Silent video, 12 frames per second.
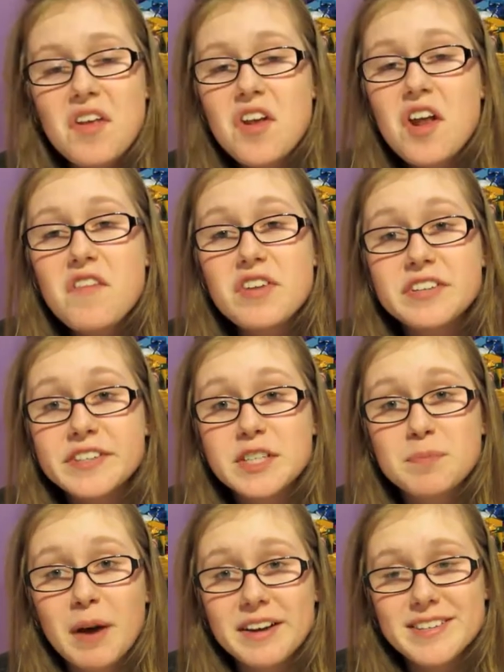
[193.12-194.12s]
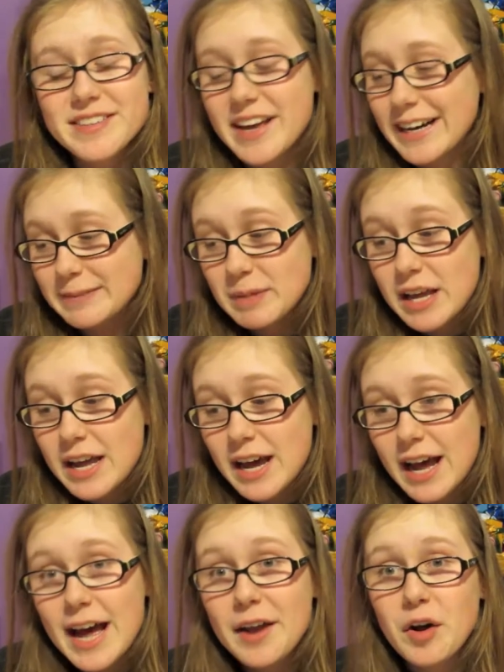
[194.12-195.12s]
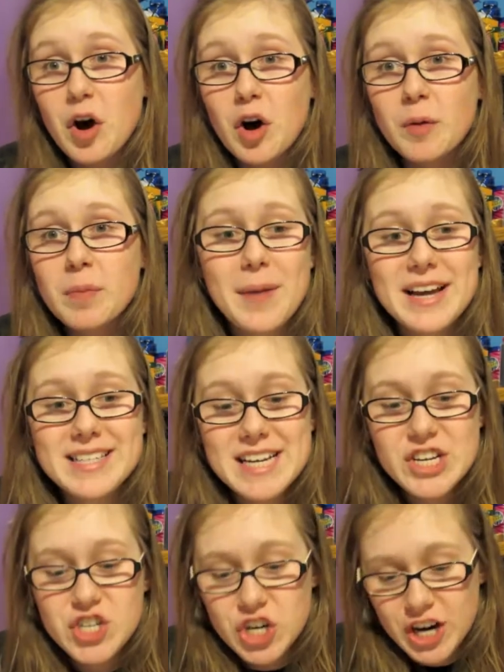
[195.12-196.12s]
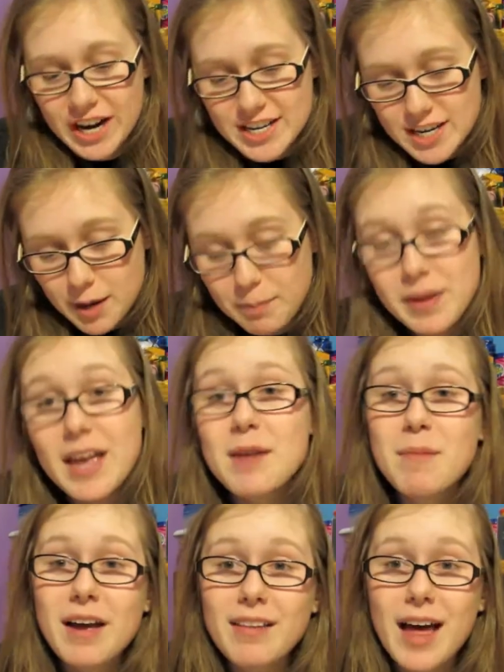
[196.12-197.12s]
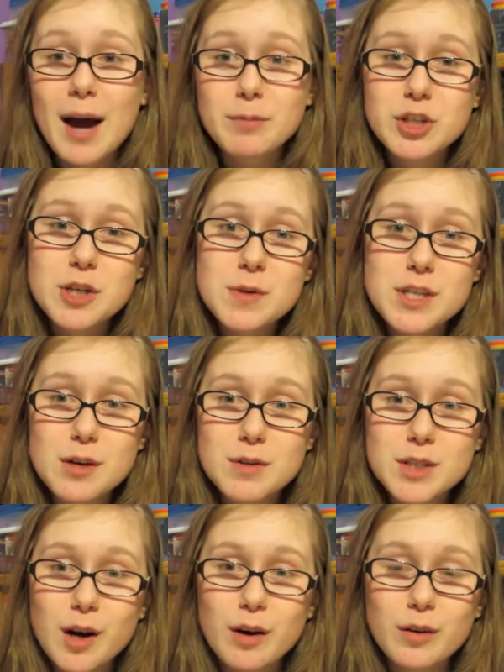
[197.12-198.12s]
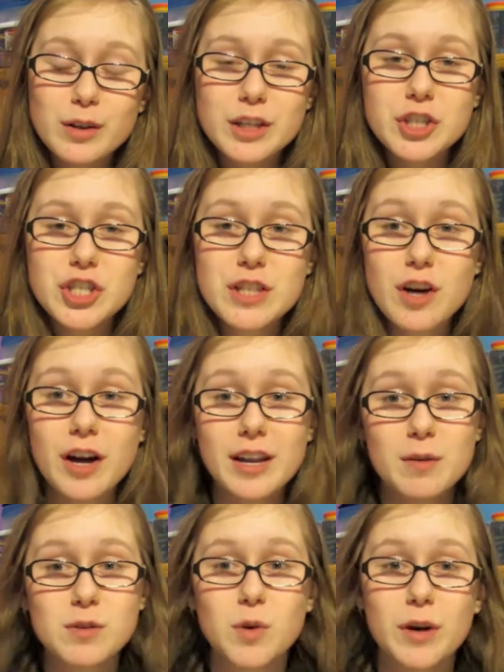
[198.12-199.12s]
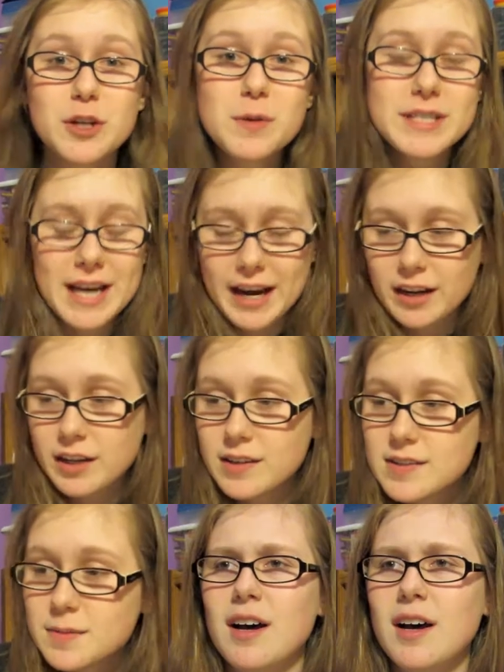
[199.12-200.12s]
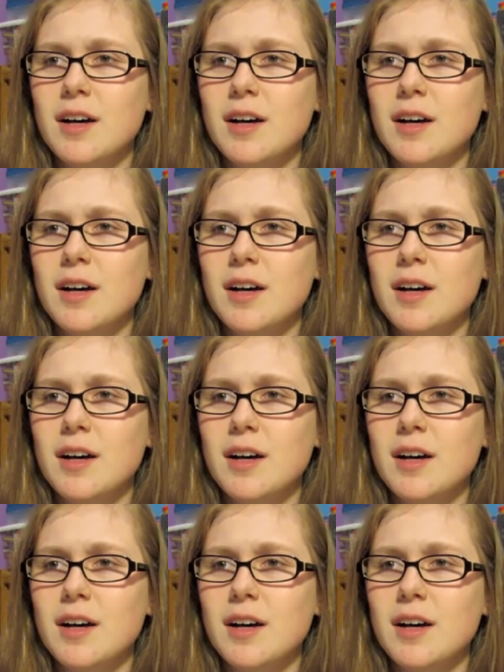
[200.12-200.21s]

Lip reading: None of us expected that at all. My teacher ended up in my lap. She was so startled because she thought he was going to attack us.